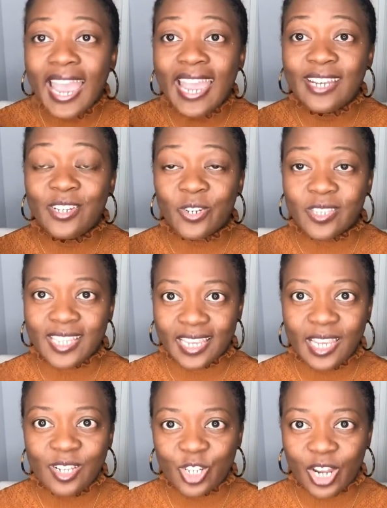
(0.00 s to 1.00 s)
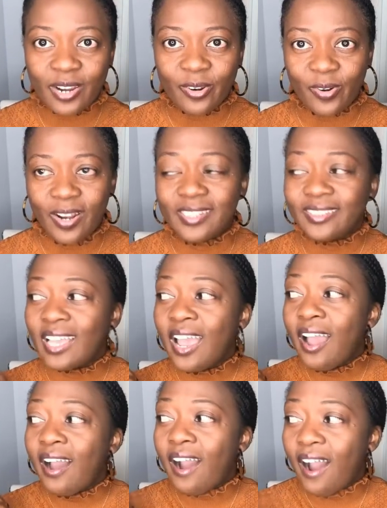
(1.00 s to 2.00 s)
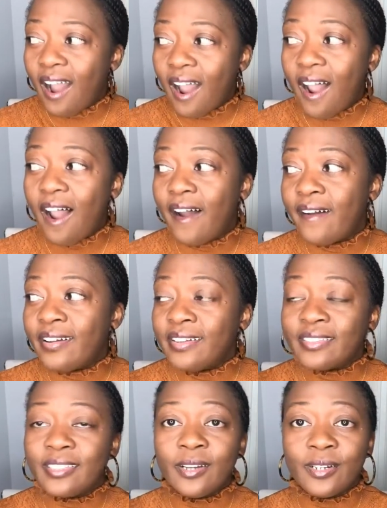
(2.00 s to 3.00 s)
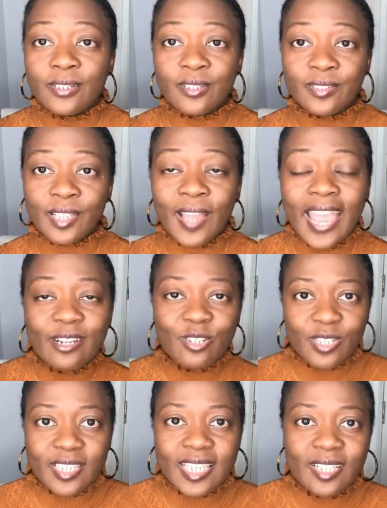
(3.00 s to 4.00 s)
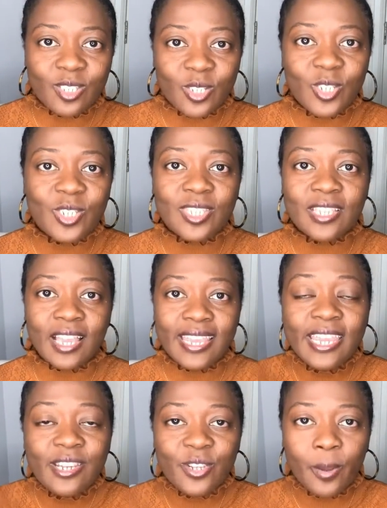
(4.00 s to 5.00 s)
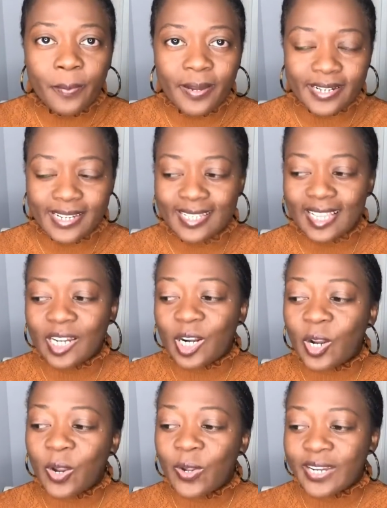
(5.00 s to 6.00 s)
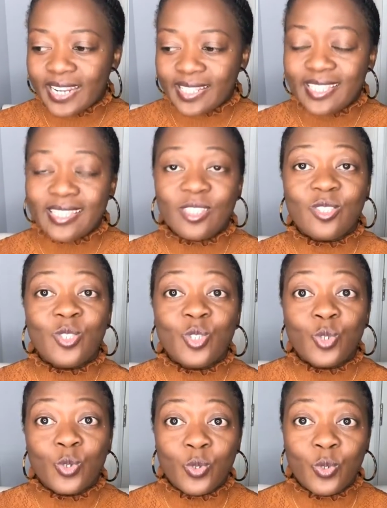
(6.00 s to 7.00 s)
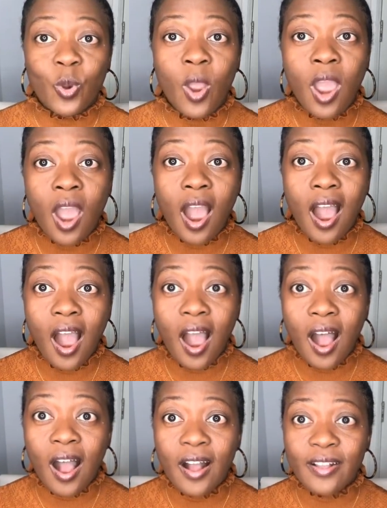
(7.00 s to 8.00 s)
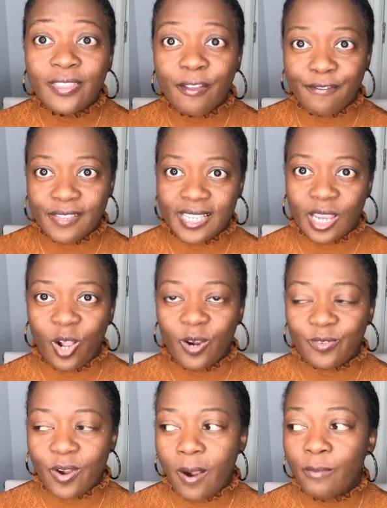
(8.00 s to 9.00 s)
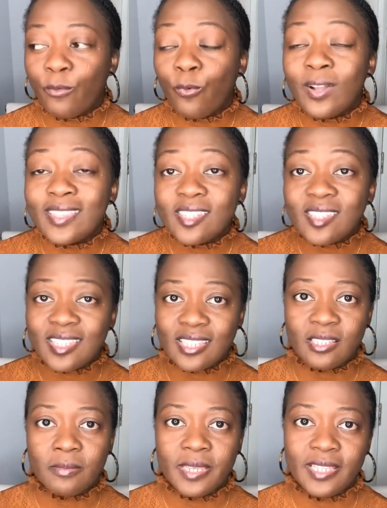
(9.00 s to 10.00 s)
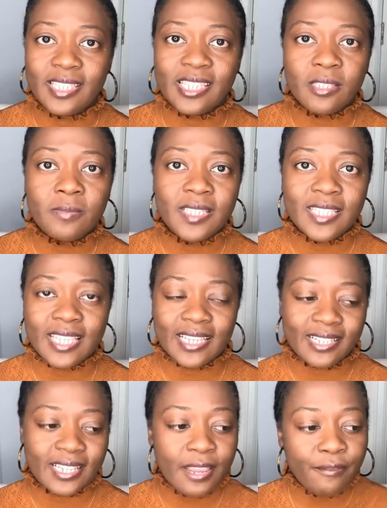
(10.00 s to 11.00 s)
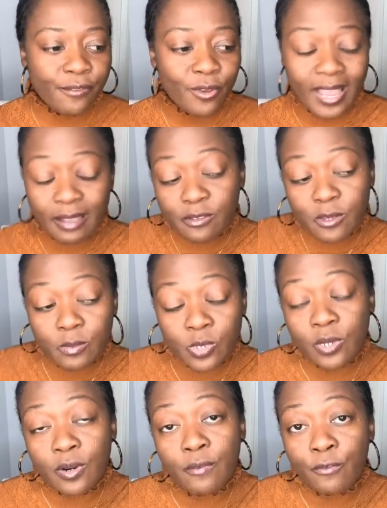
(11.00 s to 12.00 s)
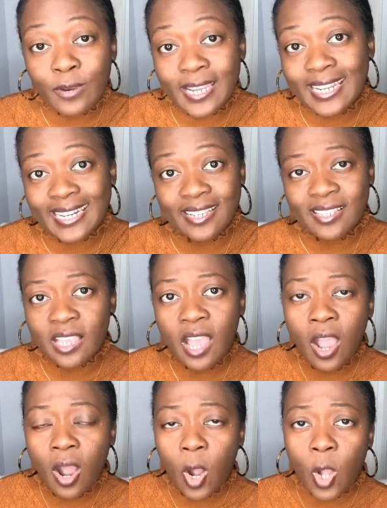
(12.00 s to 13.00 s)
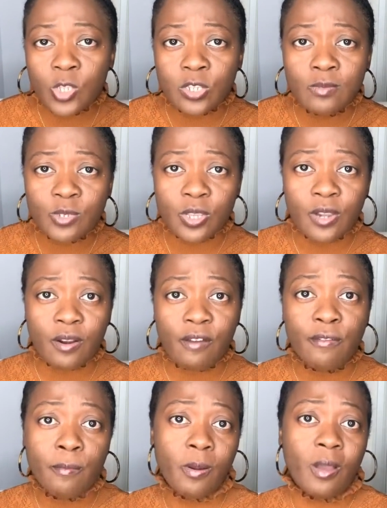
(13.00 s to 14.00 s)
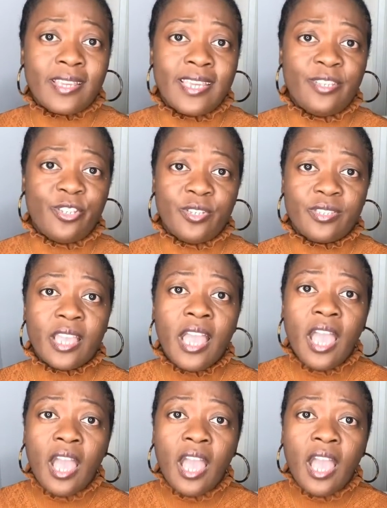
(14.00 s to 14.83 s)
and your second chakras are the energy centers in your body that are connected to the physical realm. What does this mean? This means that if you have some sort of weakness or some sort of blockages